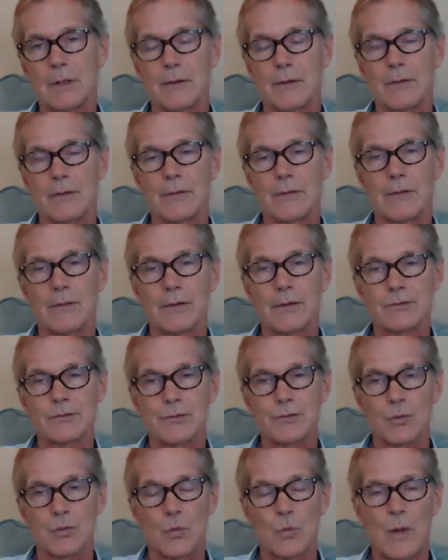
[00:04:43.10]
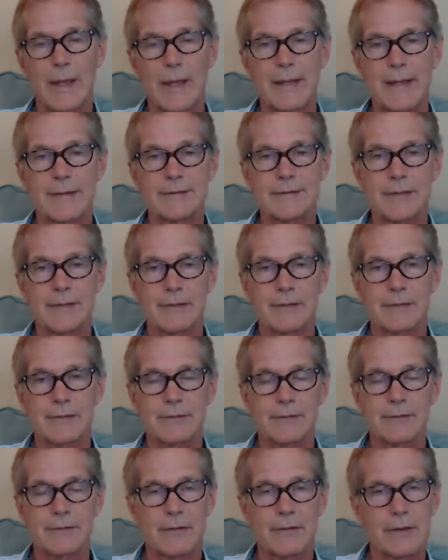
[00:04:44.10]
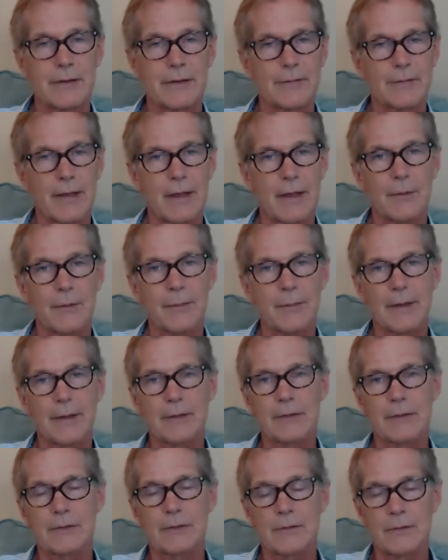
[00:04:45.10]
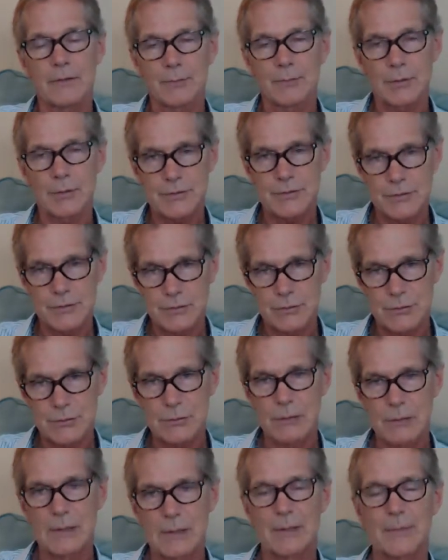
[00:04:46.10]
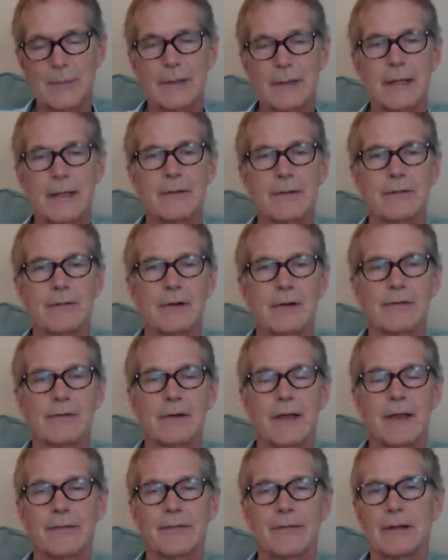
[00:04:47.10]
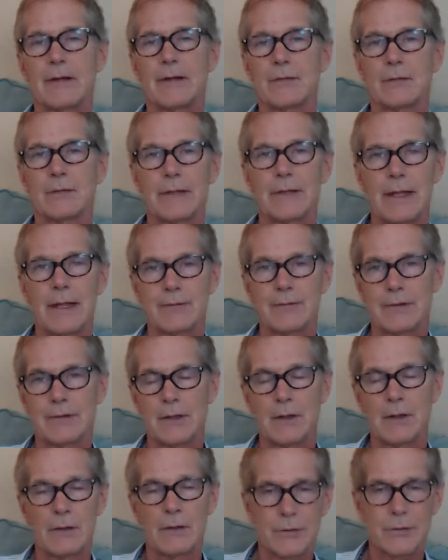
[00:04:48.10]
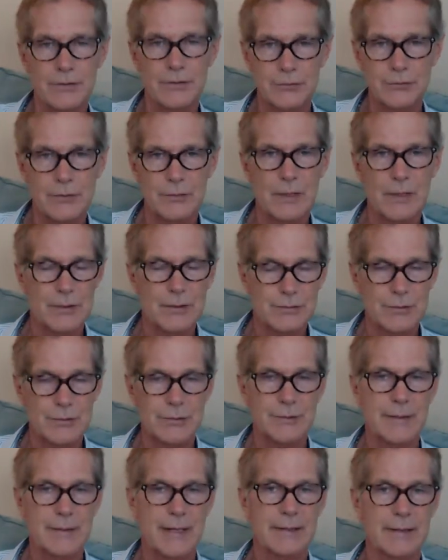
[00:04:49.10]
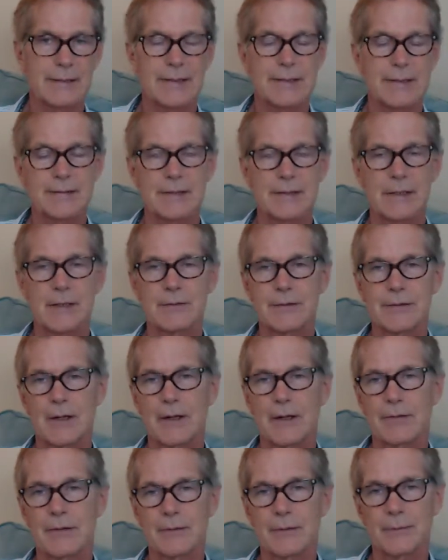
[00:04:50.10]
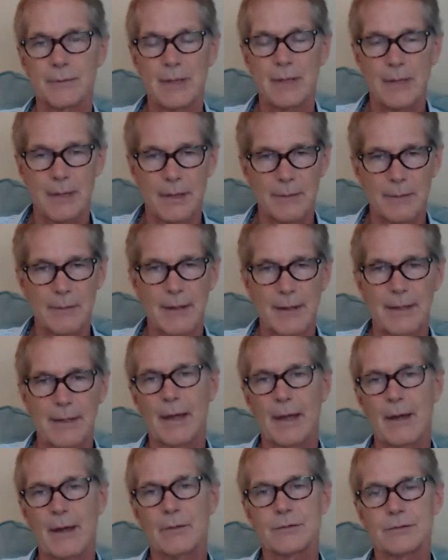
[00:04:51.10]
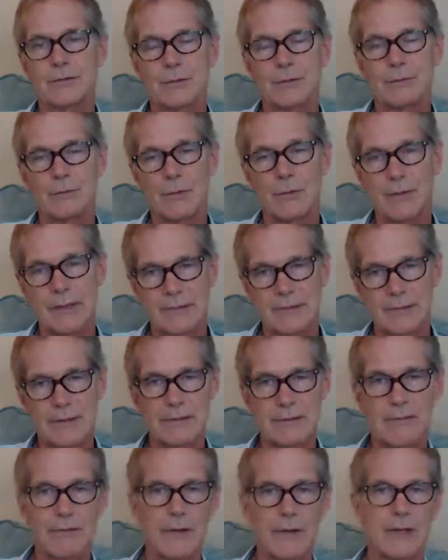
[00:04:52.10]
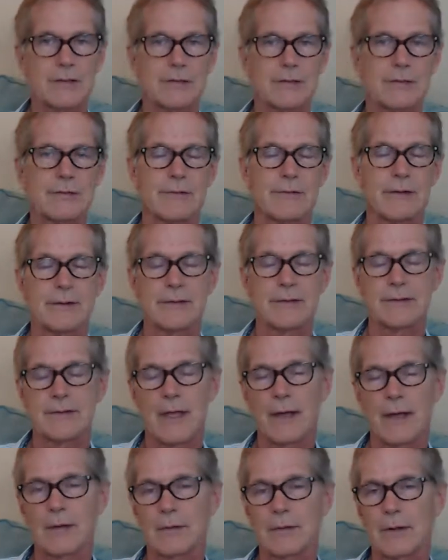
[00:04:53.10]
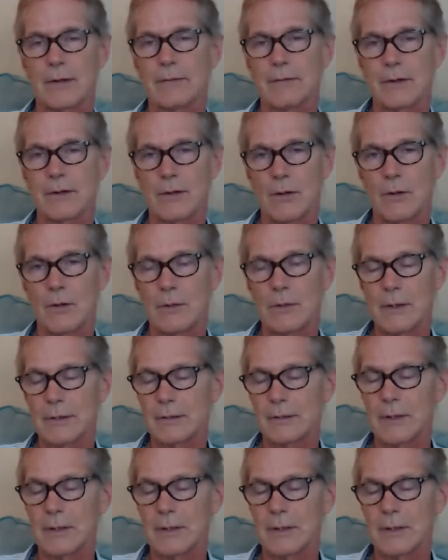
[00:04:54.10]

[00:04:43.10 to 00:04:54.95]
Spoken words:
There's ways of helping the person to eliminate if they feel like they don't really have to go. There's certain techniques that I've taught them about how to more easily flush the feces out of the colon.